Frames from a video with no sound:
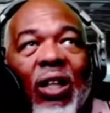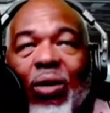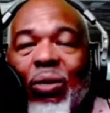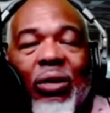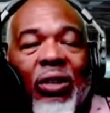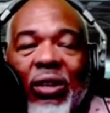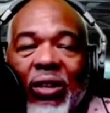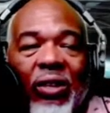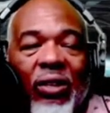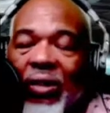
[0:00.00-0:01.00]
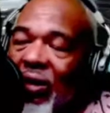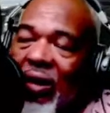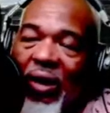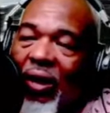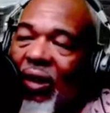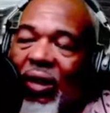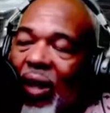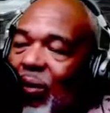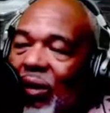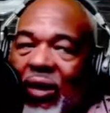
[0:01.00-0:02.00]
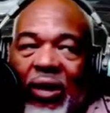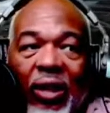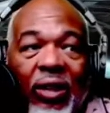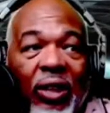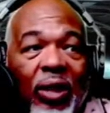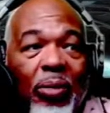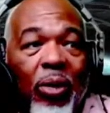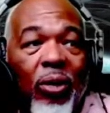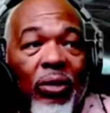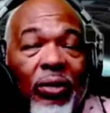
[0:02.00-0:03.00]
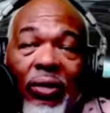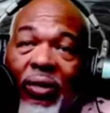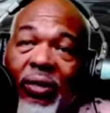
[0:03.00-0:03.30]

that was that was sickening, bro.